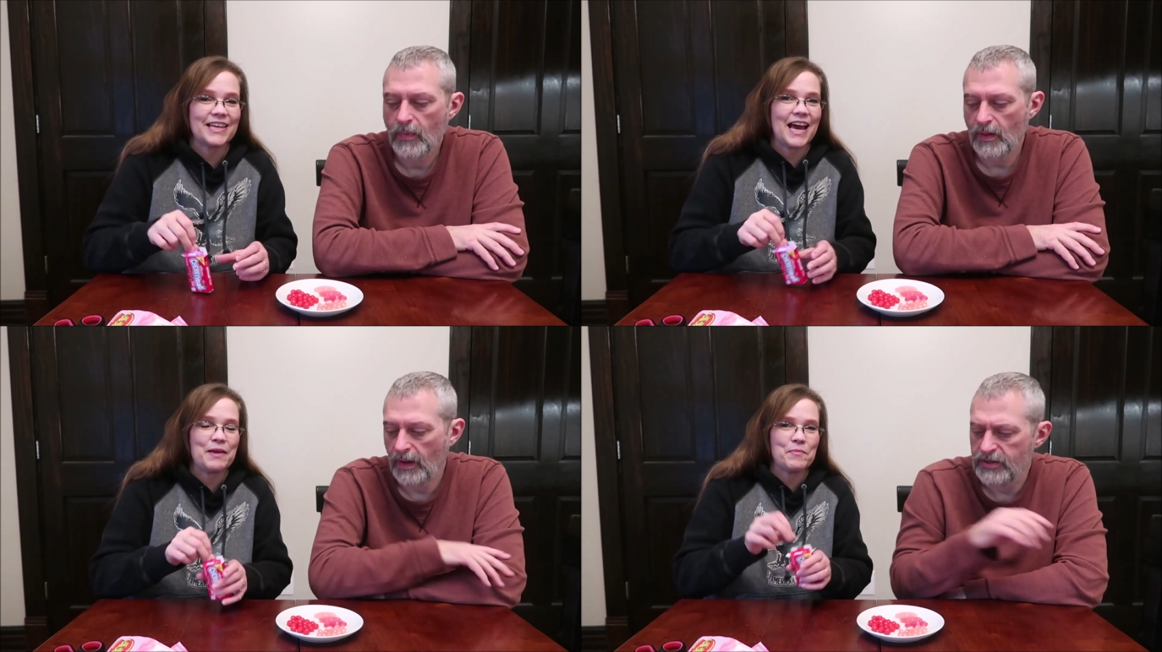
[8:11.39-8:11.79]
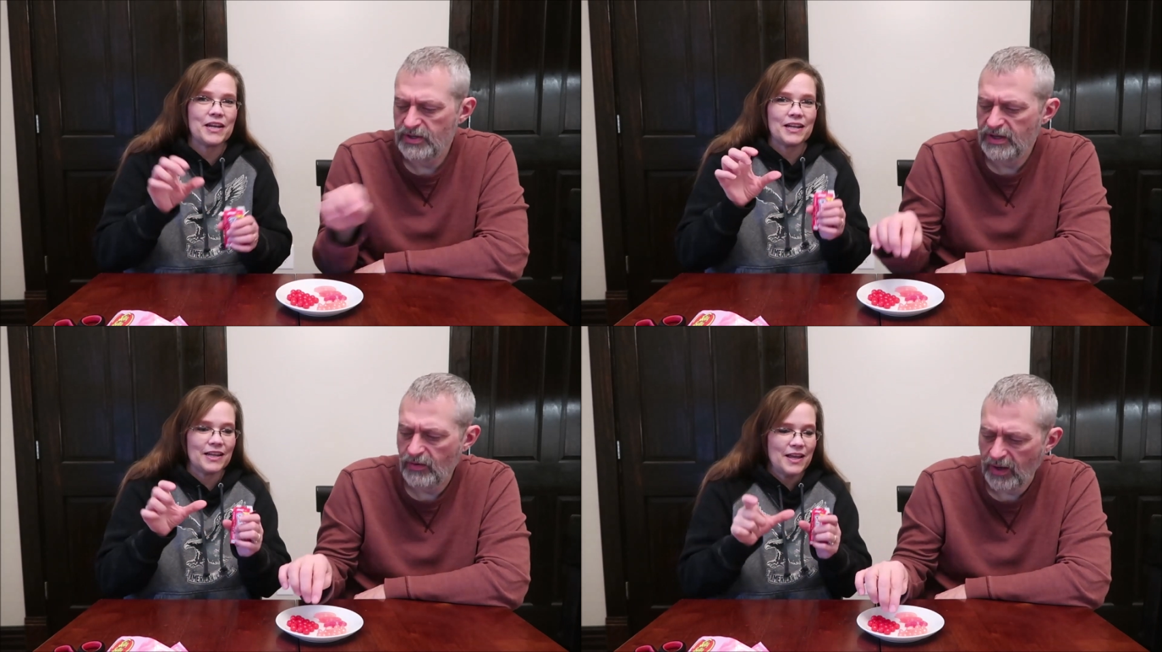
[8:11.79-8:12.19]
Speaker 1: It mm-hmm. came
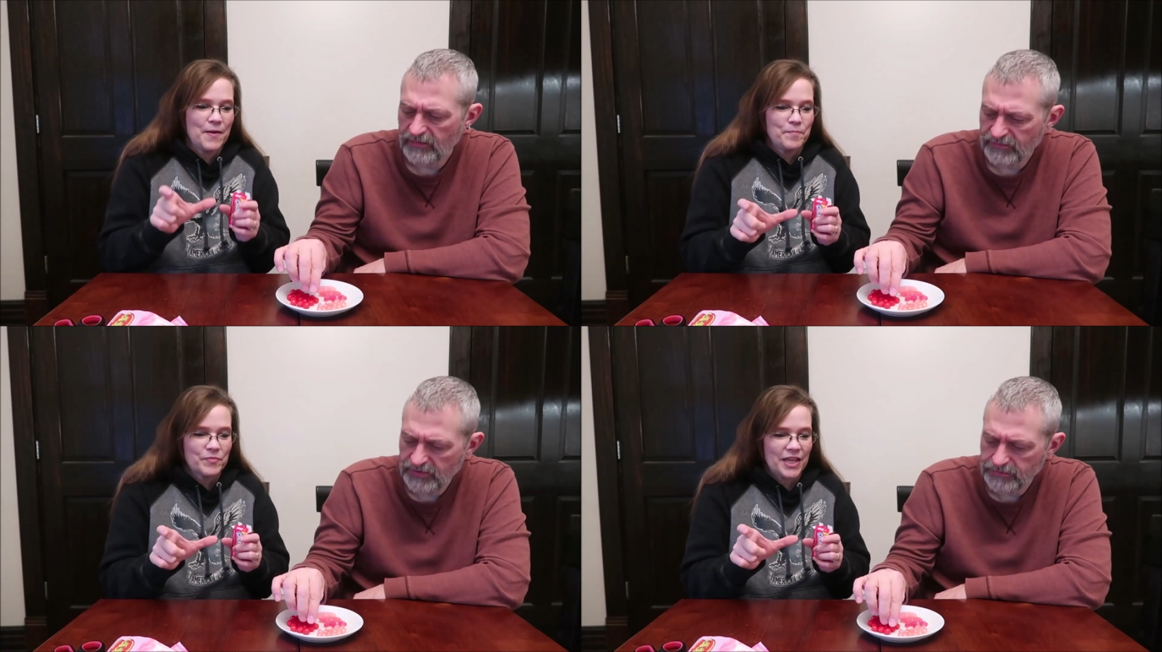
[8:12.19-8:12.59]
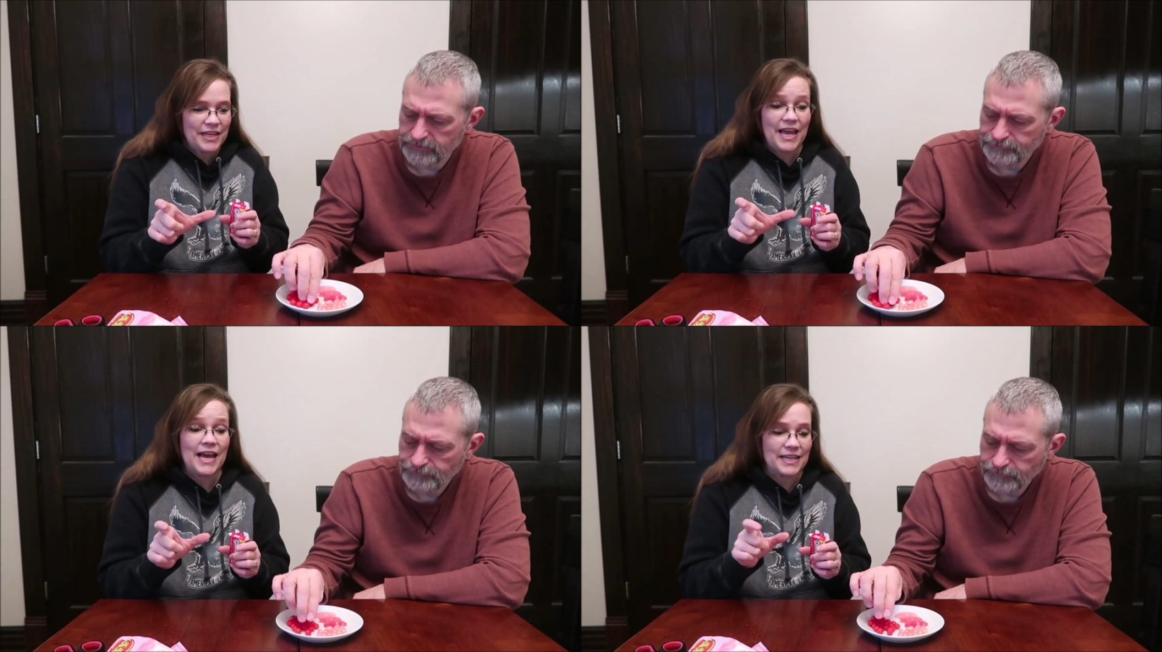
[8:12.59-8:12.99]
in a, quite a few.
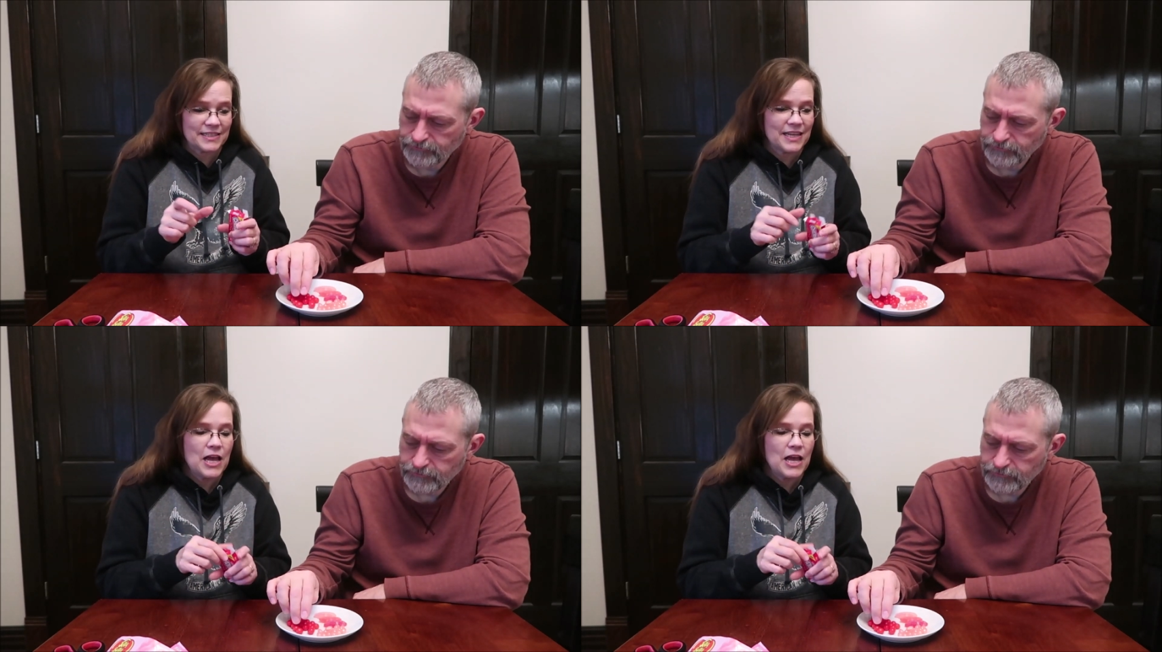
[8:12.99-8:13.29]
Yes.